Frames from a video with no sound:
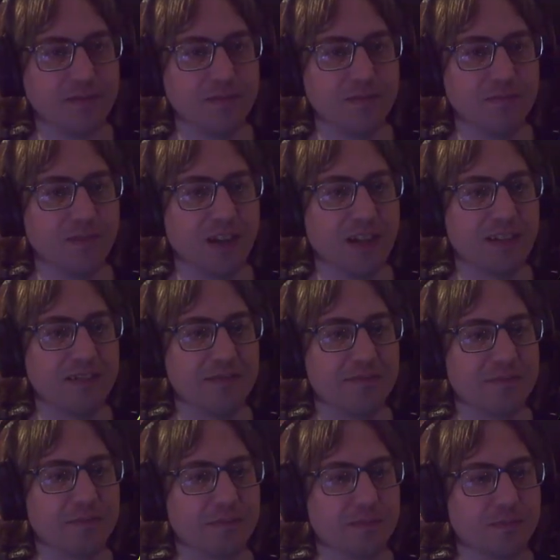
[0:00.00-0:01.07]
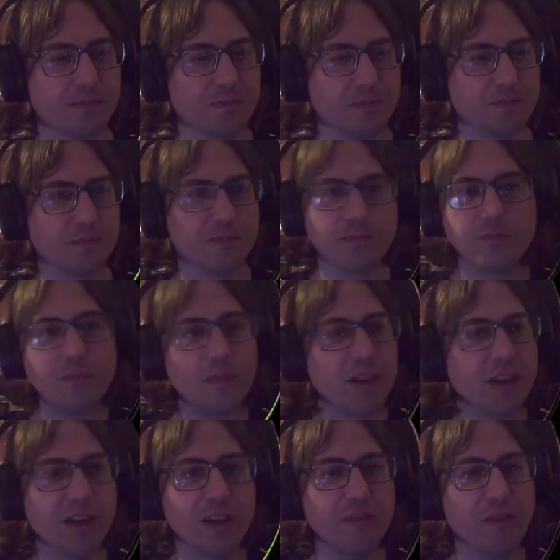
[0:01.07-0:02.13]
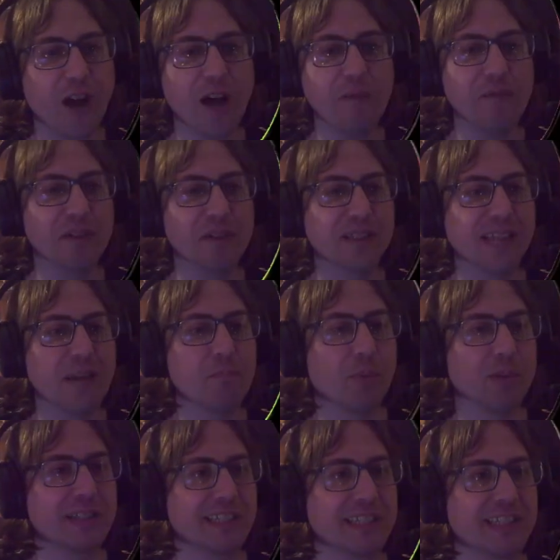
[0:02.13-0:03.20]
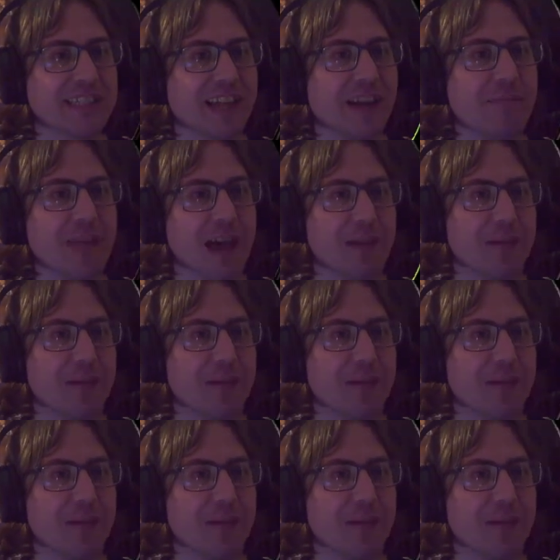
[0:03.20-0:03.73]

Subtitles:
Right. Could farm for 10 points at a time there,